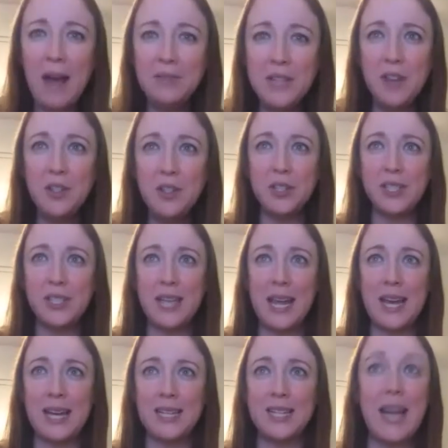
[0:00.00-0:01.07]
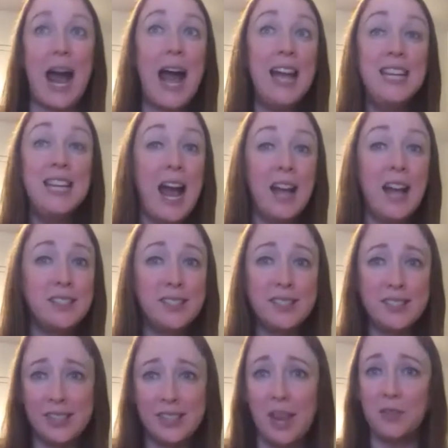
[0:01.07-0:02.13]
to understand, I'd had
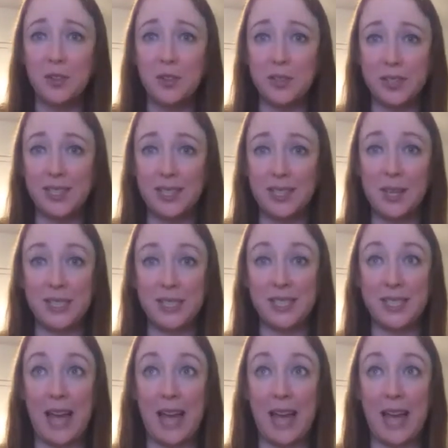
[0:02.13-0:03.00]
several sleepless